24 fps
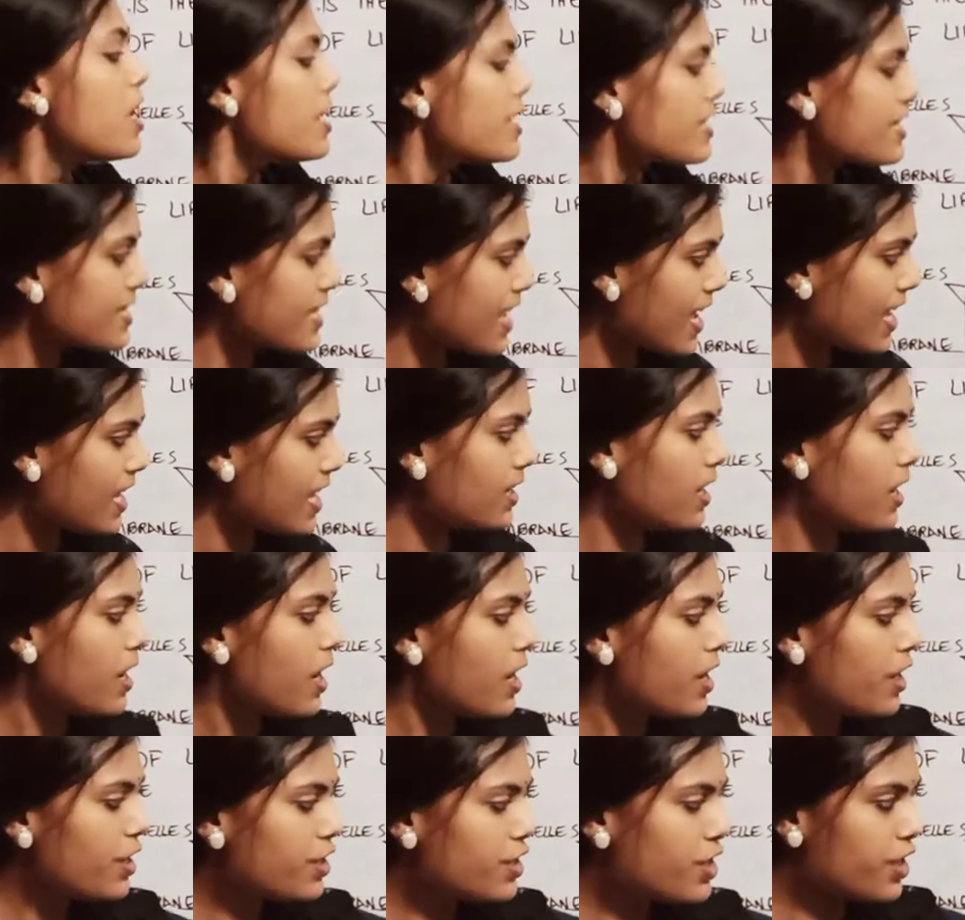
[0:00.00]

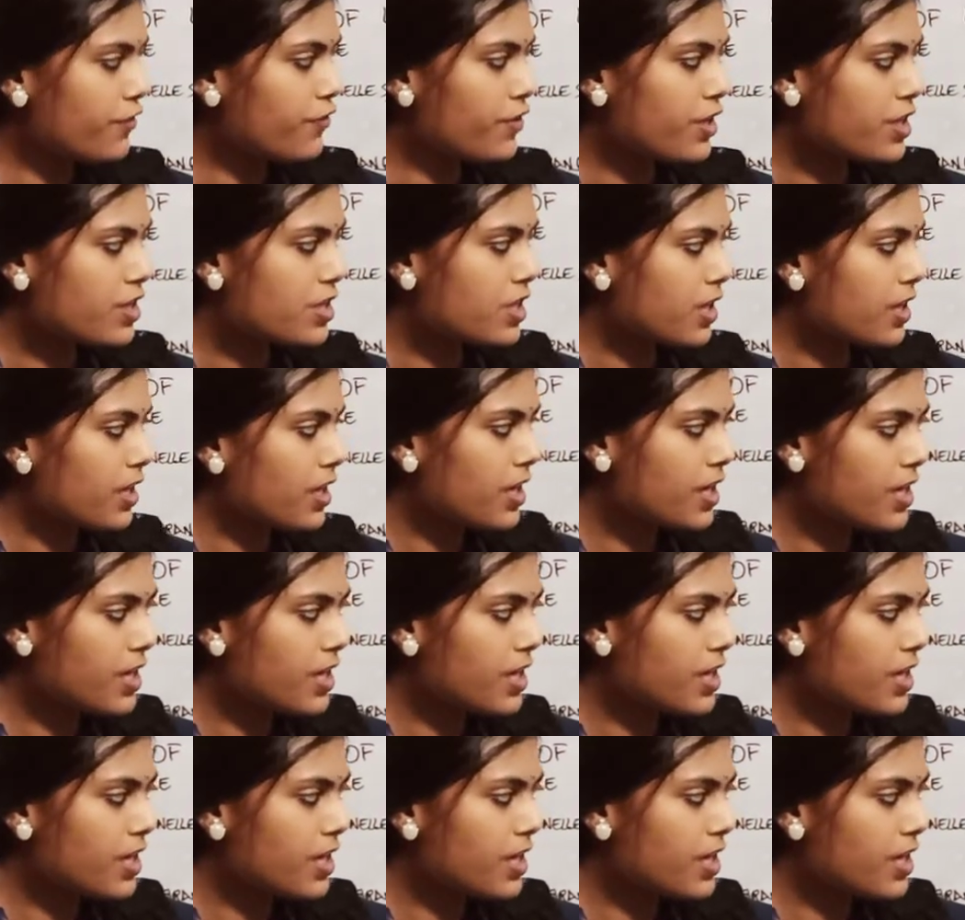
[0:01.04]
cell division.